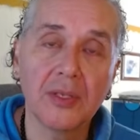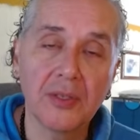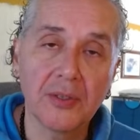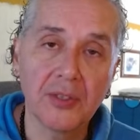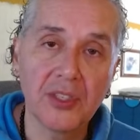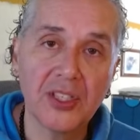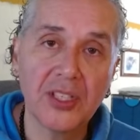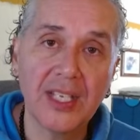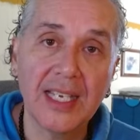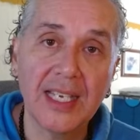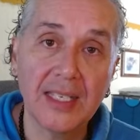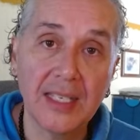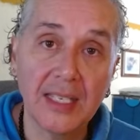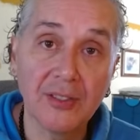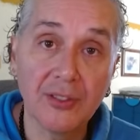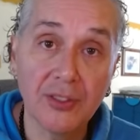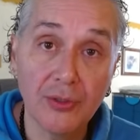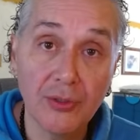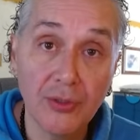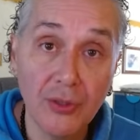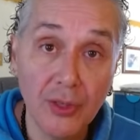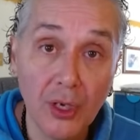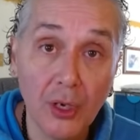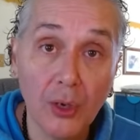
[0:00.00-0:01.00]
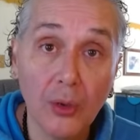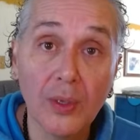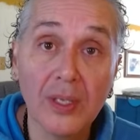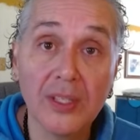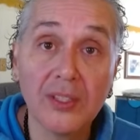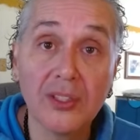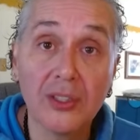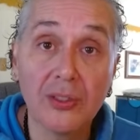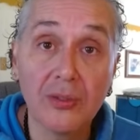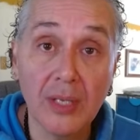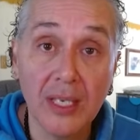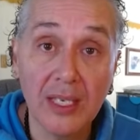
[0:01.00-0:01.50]
understand and to know,
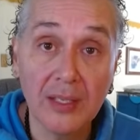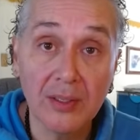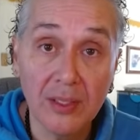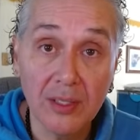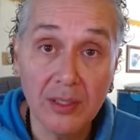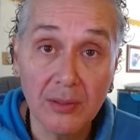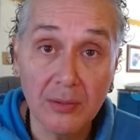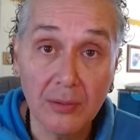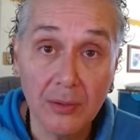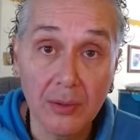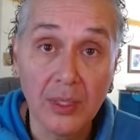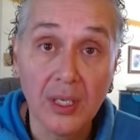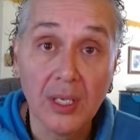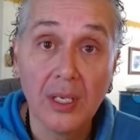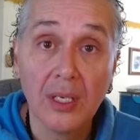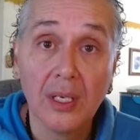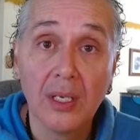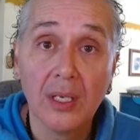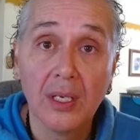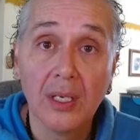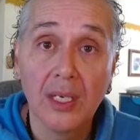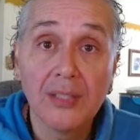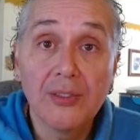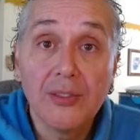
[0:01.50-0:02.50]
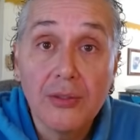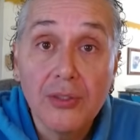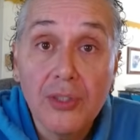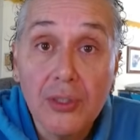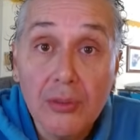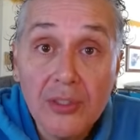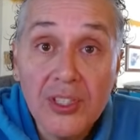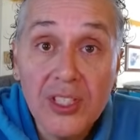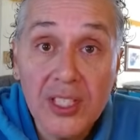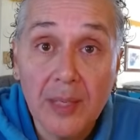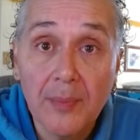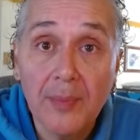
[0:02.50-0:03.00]
and to
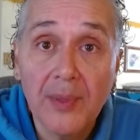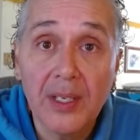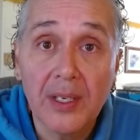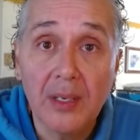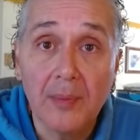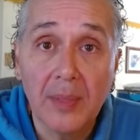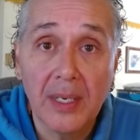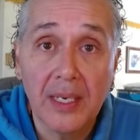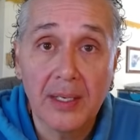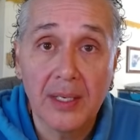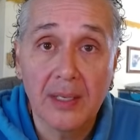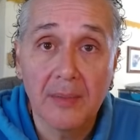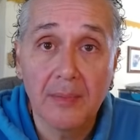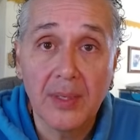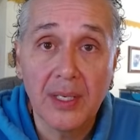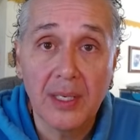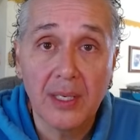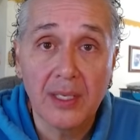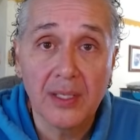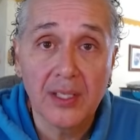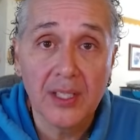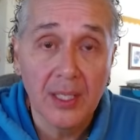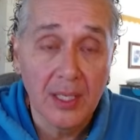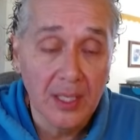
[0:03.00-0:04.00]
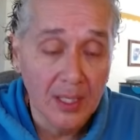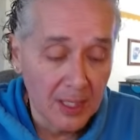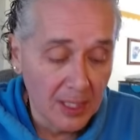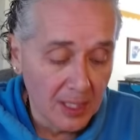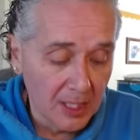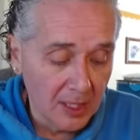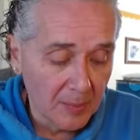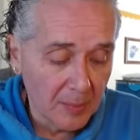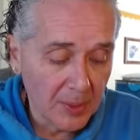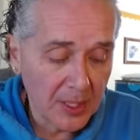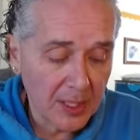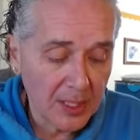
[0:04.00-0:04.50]
do something about it, because
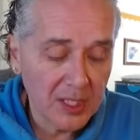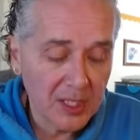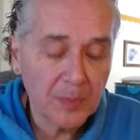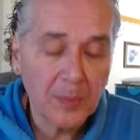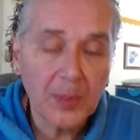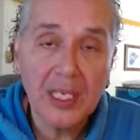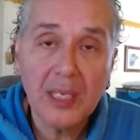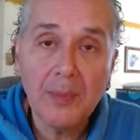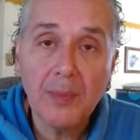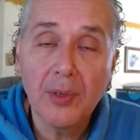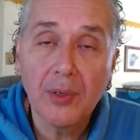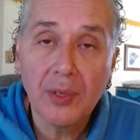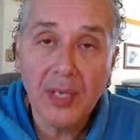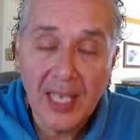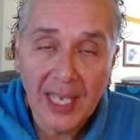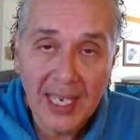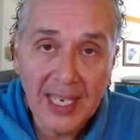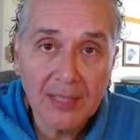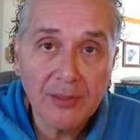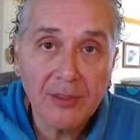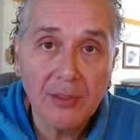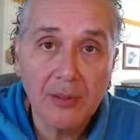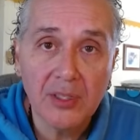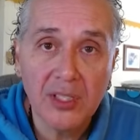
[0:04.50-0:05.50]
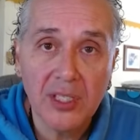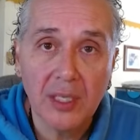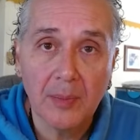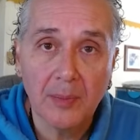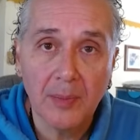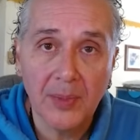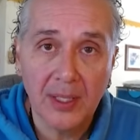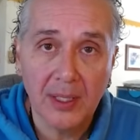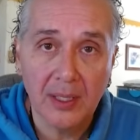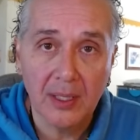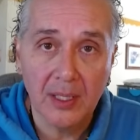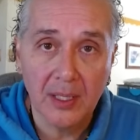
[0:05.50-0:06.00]
people can do
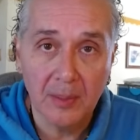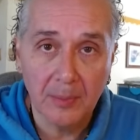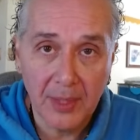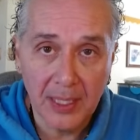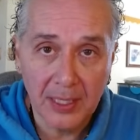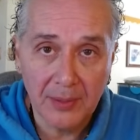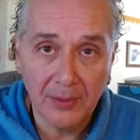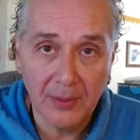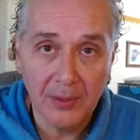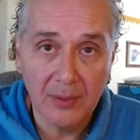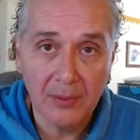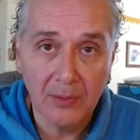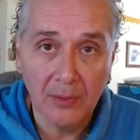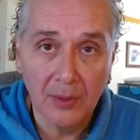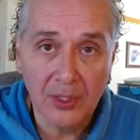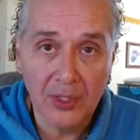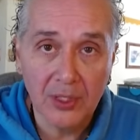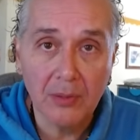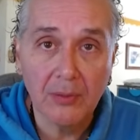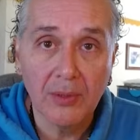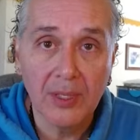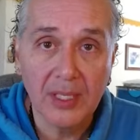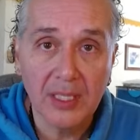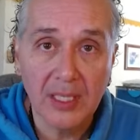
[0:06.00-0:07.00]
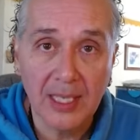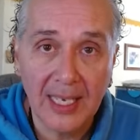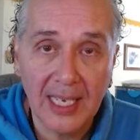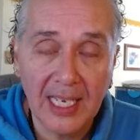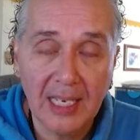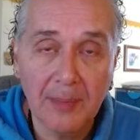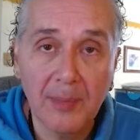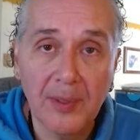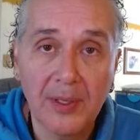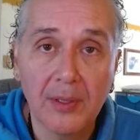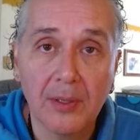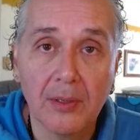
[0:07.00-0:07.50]
something about what's going to
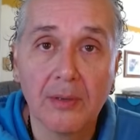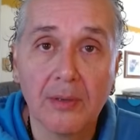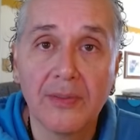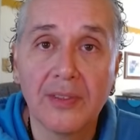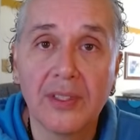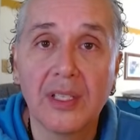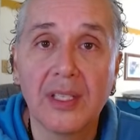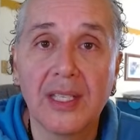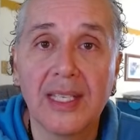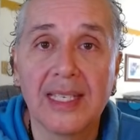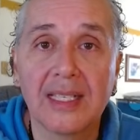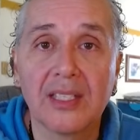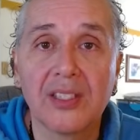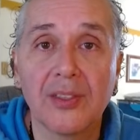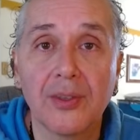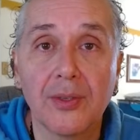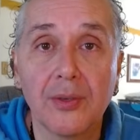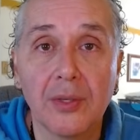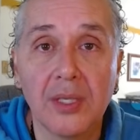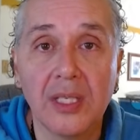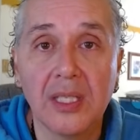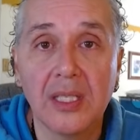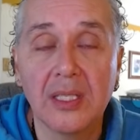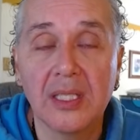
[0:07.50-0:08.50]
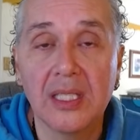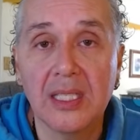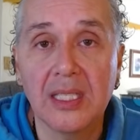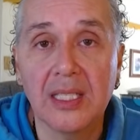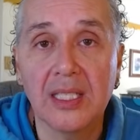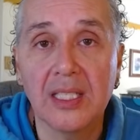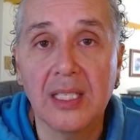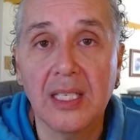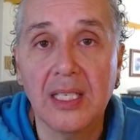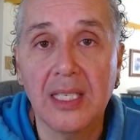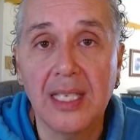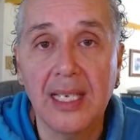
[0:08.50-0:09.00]
happen over the next 30 to
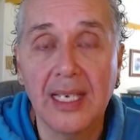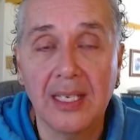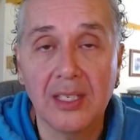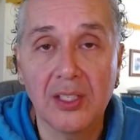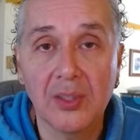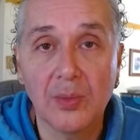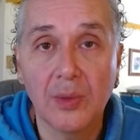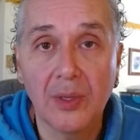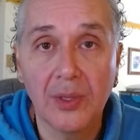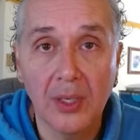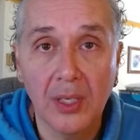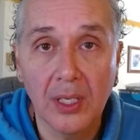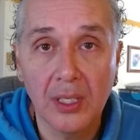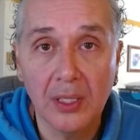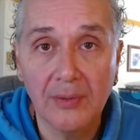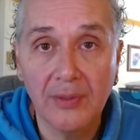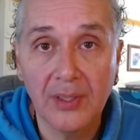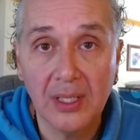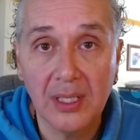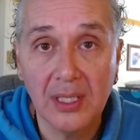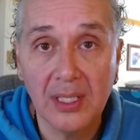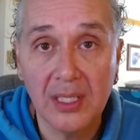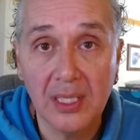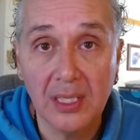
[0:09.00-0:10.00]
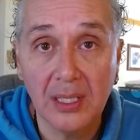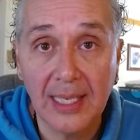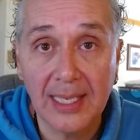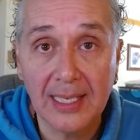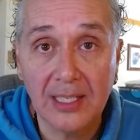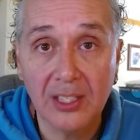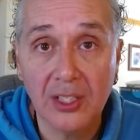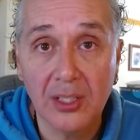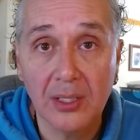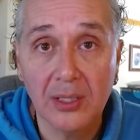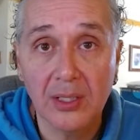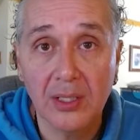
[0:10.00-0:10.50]
60 days with all of these
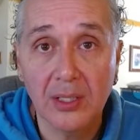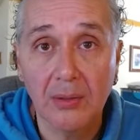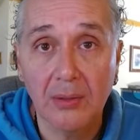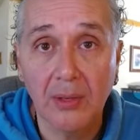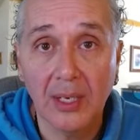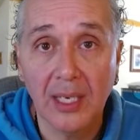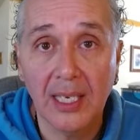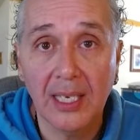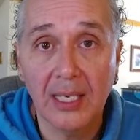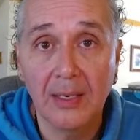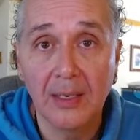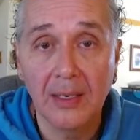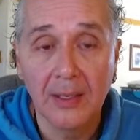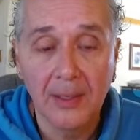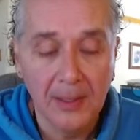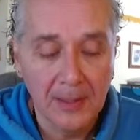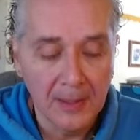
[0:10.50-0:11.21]
elections. Okay,